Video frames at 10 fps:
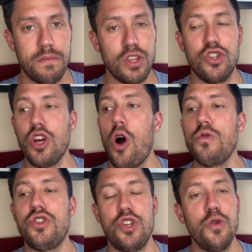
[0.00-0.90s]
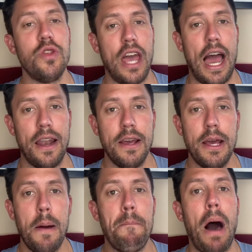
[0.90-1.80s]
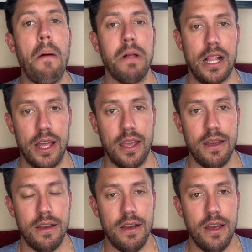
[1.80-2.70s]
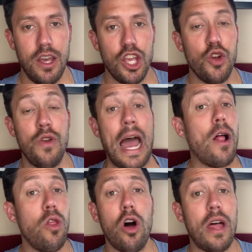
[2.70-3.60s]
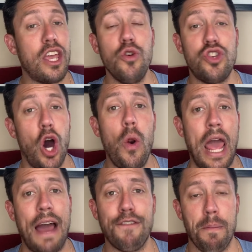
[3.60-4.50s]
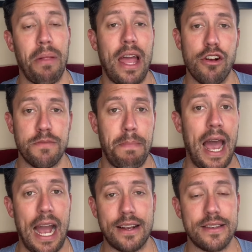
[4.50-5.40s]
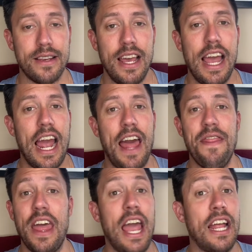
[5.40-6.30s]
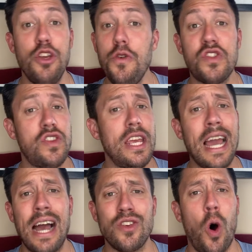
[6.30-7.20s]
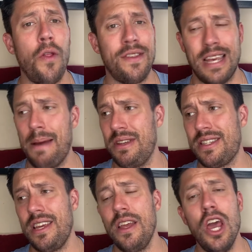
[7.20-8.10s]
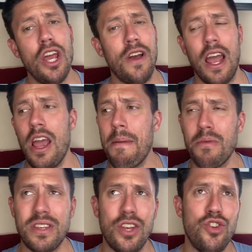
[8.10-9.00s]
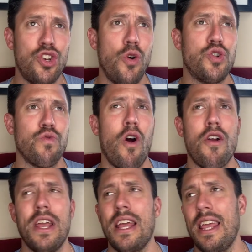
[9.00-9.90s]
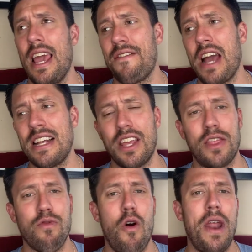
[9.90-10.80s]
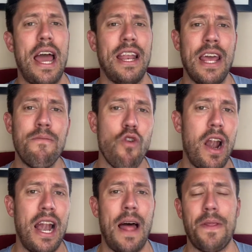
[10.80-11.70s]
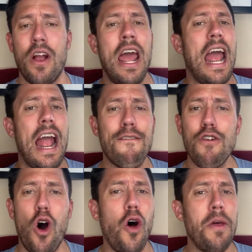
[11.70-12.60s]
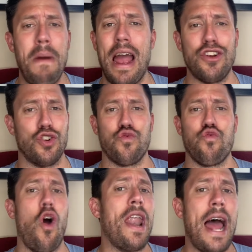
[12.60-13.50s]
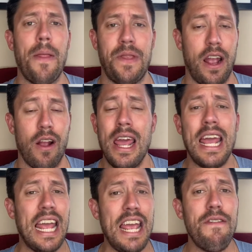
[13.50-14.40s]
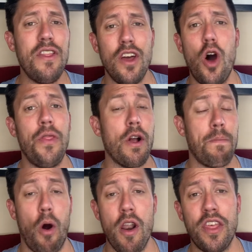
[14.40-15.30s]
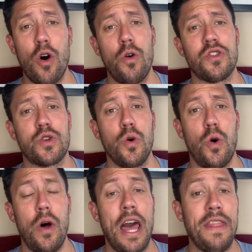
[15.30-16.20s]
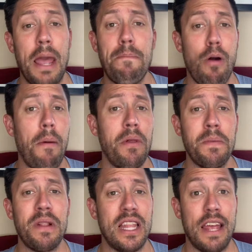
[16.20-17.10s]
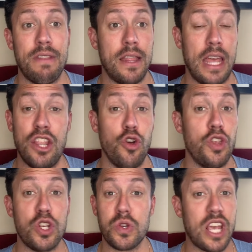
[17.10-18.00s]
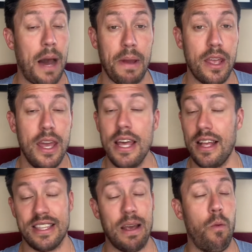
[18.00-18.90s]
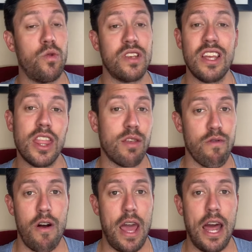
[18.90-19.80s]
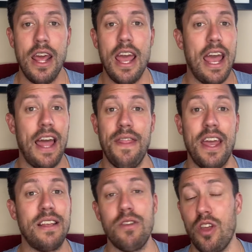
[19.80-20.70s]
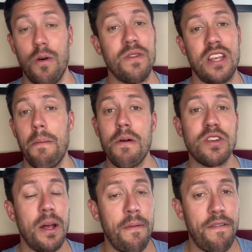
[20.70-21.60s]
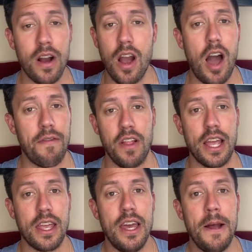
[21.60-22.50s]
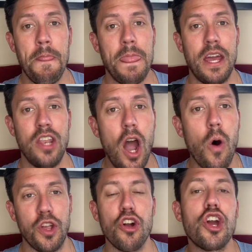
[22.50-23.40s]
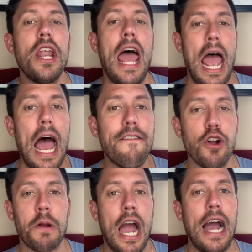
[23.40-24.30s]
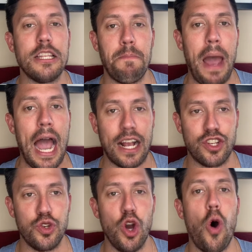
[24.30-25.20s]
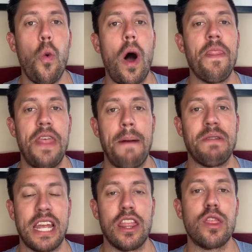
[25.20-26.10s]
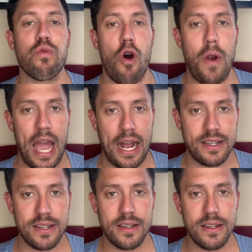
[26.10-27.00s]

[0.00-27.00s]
You don't do that publicly. You now look like you don't have your players' backs. And you see guys all the time. I remember seeing Joe Girardi, have guys get thrown at and him running out there. All the managers run out there, even though they're part of the old school and they probably believe that they knew was coming, that someone was going to get thrown at. And someone fuck off. Like, no, you're going to have your guys' backs. You don't want them to get thrown at.